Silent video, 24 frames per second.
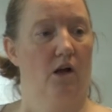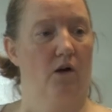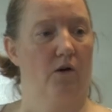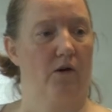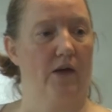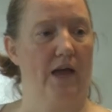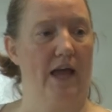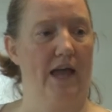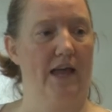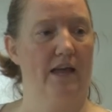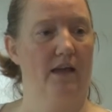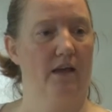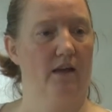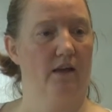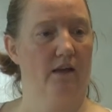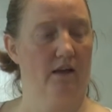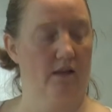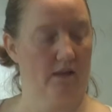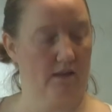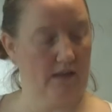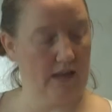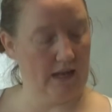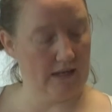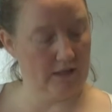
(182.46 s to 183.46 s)
Okay,
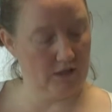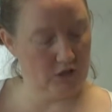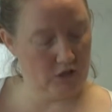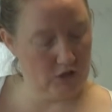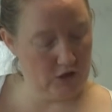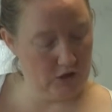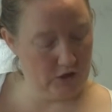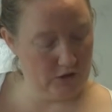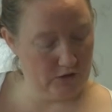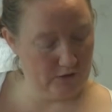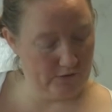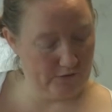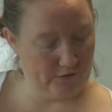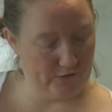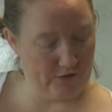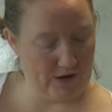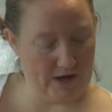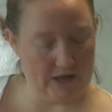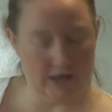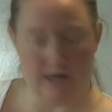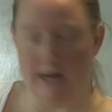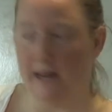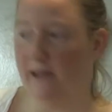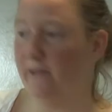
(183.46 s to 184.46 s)
that's your
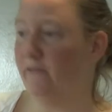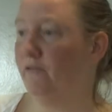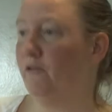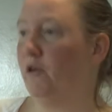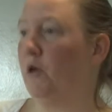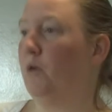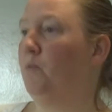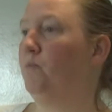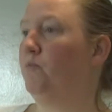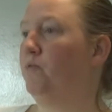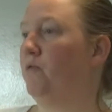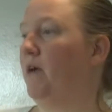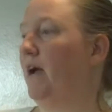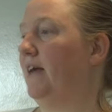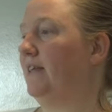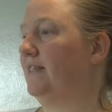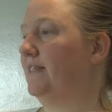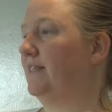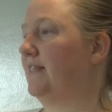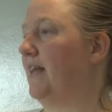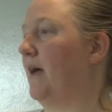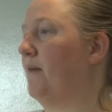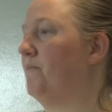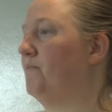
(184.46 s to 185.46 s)
fraction. If you
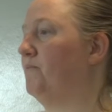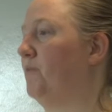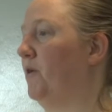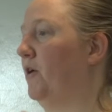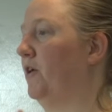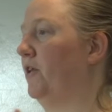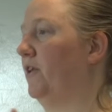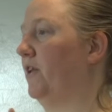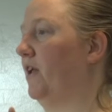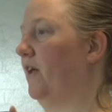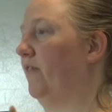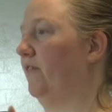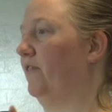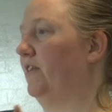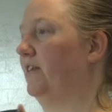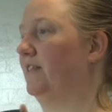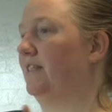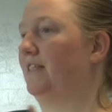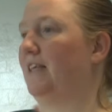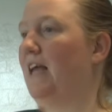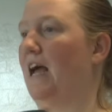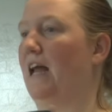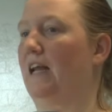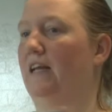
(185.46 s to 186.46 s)
press that button on
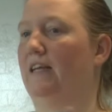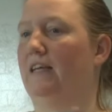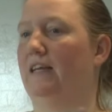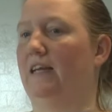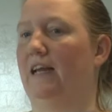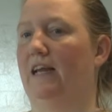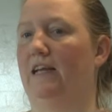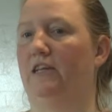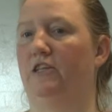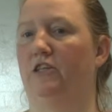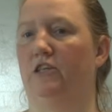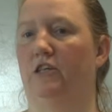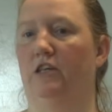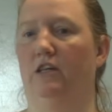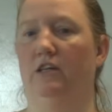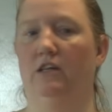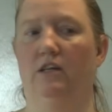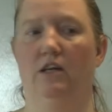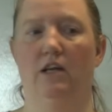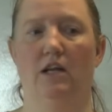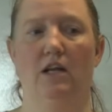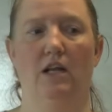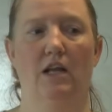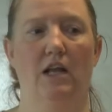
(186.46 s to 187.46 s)
this calculator
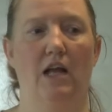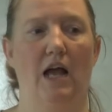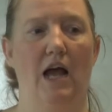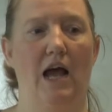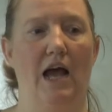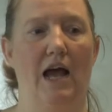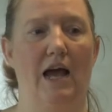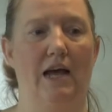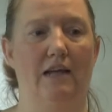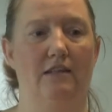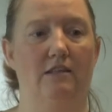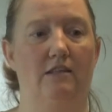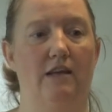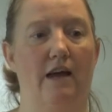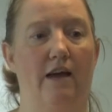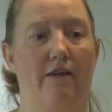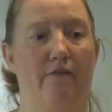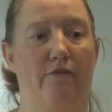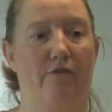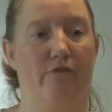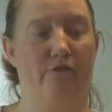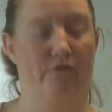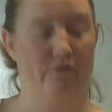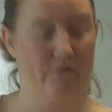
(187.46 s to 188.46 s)
and
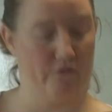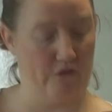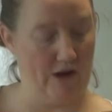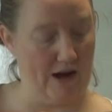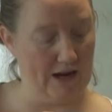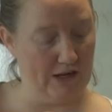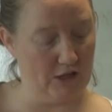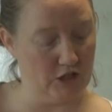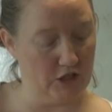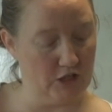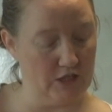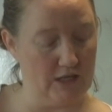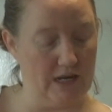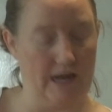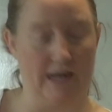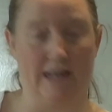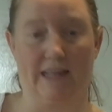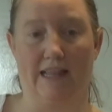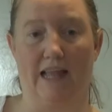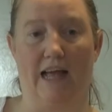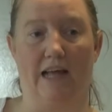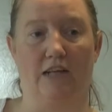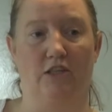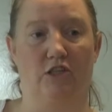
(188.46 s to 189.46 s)
a fraction like
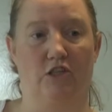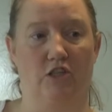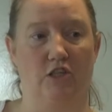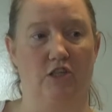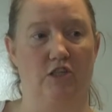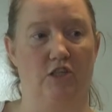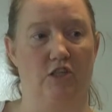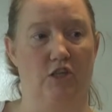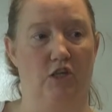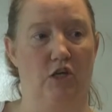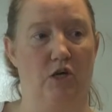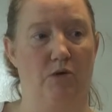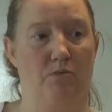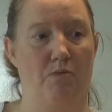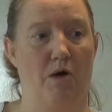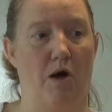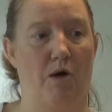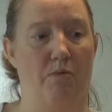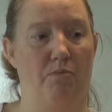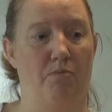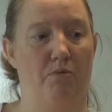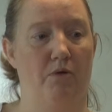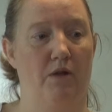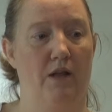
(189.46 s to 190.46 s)
that doesn't come
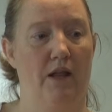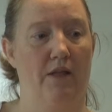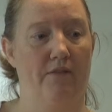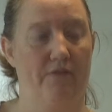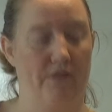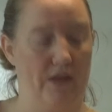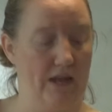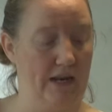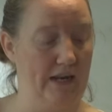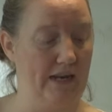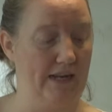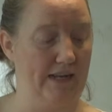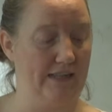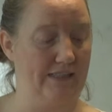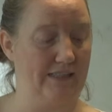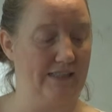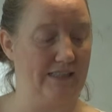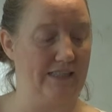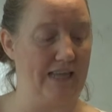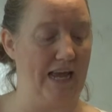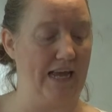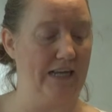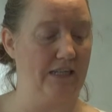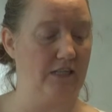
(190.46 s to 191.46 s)
up, then it's
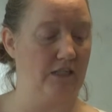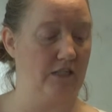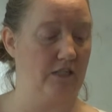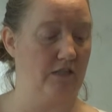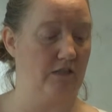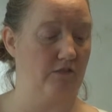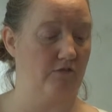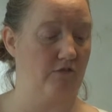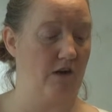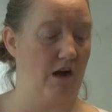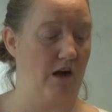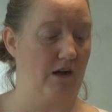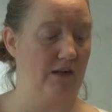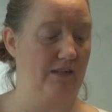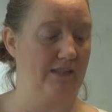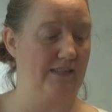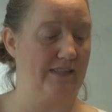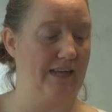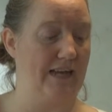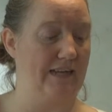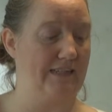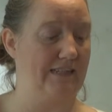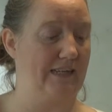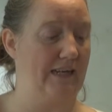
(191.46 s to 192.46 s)
set to the wrong
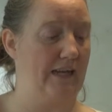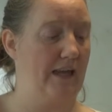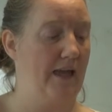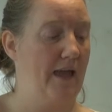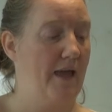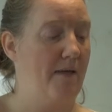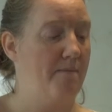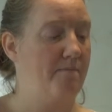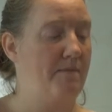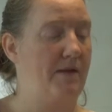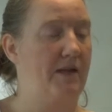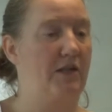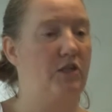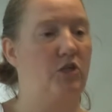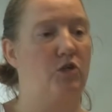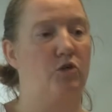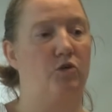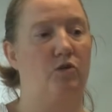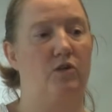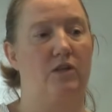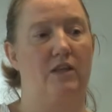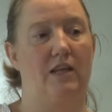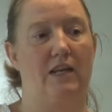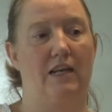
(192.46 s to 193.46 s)
setting. Make
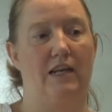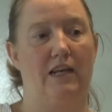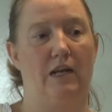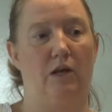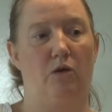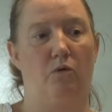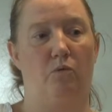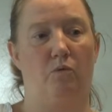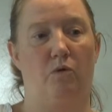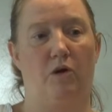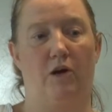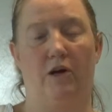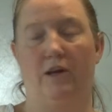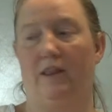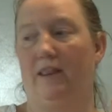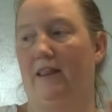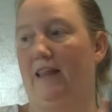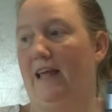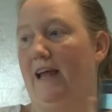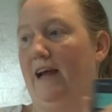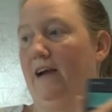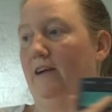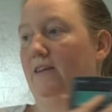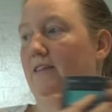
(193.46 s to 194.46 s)
sure the little word
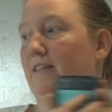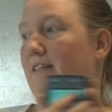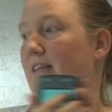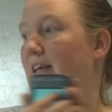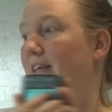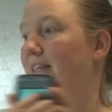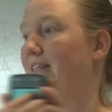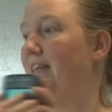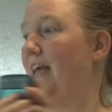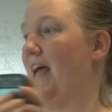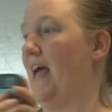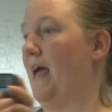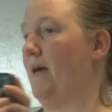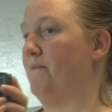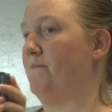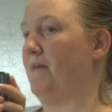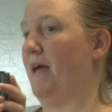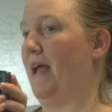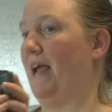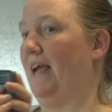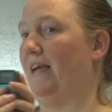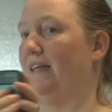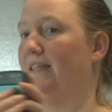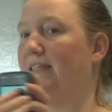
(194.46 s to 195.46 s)
there says
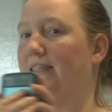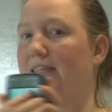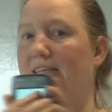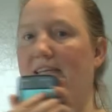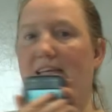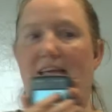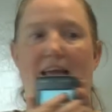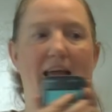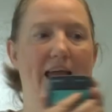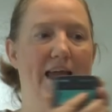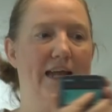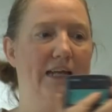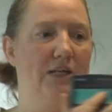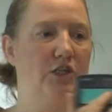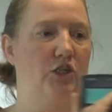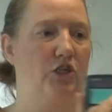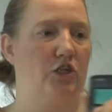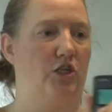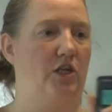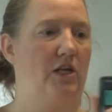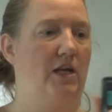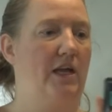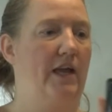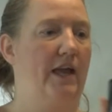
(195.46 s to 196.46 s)

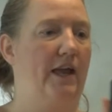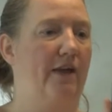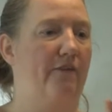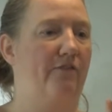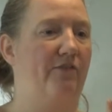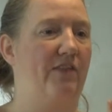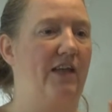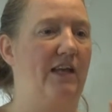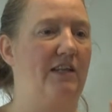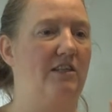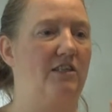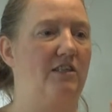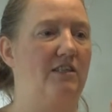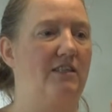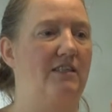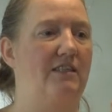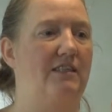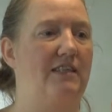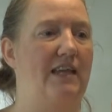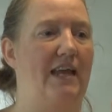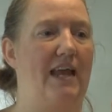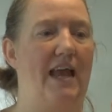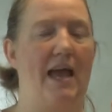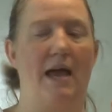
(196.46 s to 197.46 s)
M-A-T-H. If that doesn't
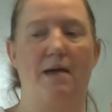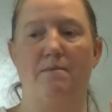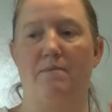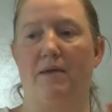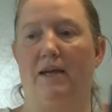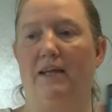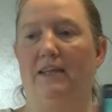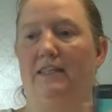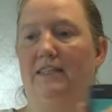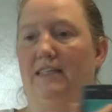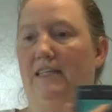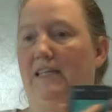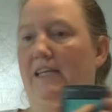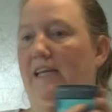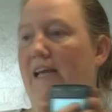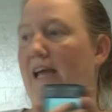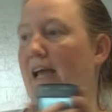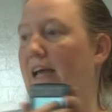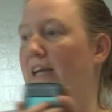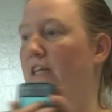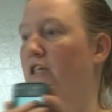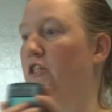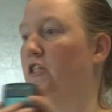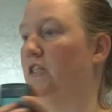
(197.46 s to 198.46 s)
say
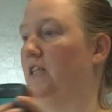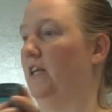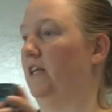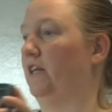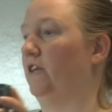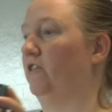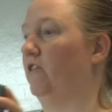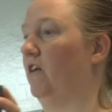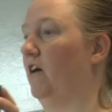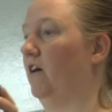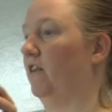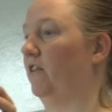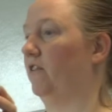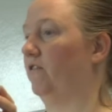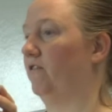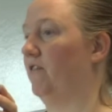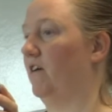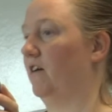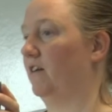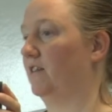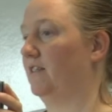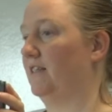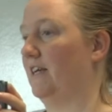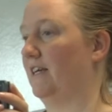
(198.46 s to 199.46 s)
M-A-T-H, then you're on the
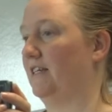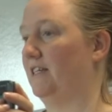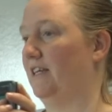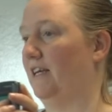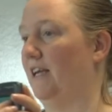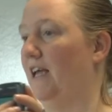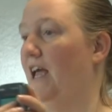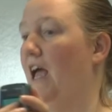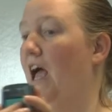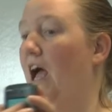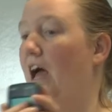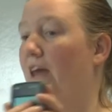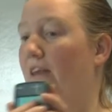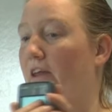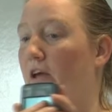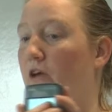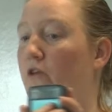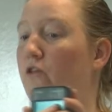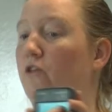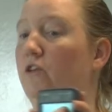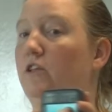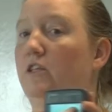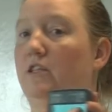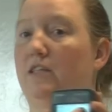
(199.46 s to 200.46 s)
wrong setting. And I
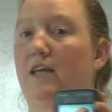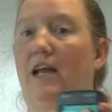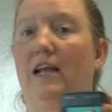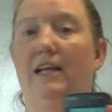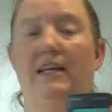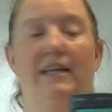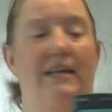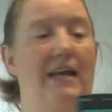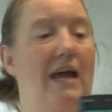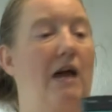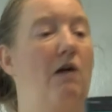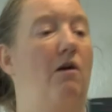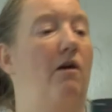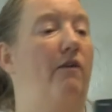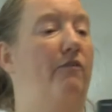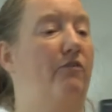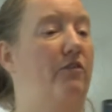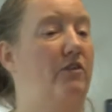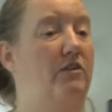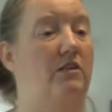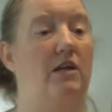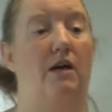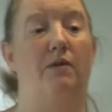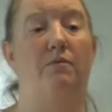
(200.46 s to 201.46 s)
couldn't tell you now off
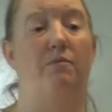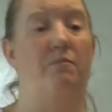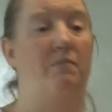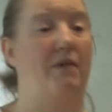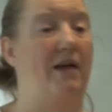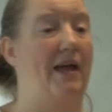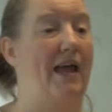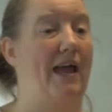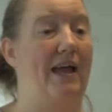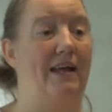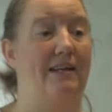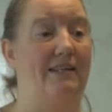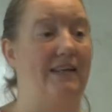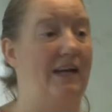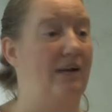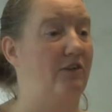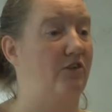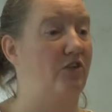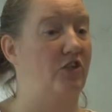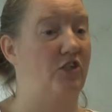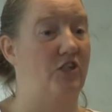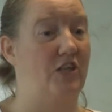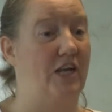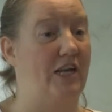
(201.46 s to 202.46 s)
the top of my head how
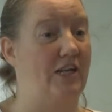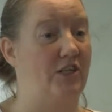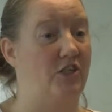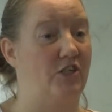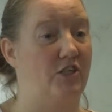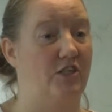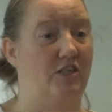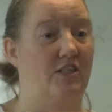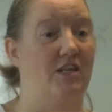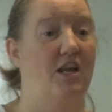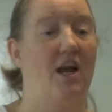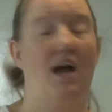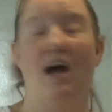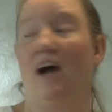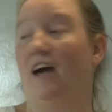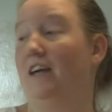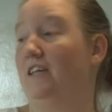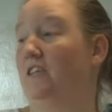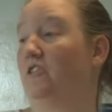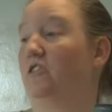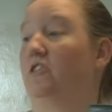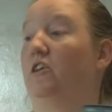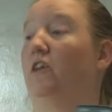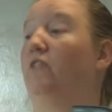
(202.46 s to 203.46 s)
to change it. I
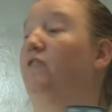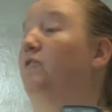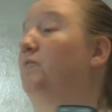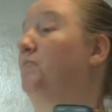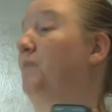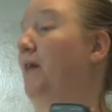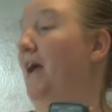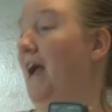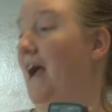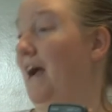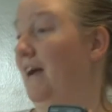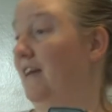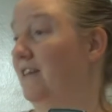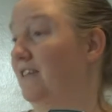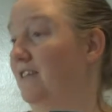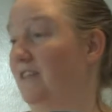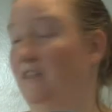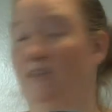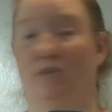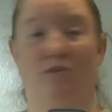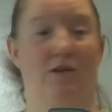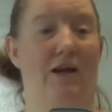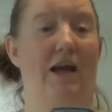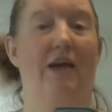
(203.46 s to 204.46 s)
discovered by
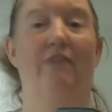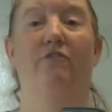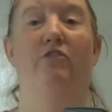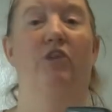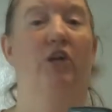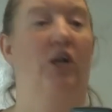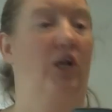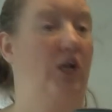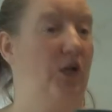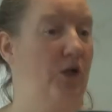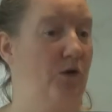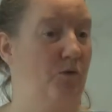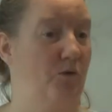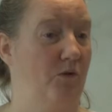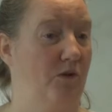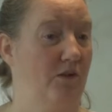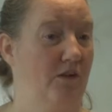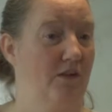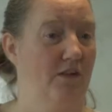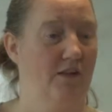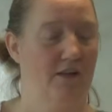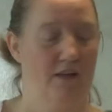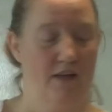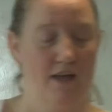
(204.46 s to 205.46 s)
accident, so I haven't a
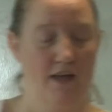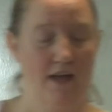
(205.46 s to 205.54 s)
clue.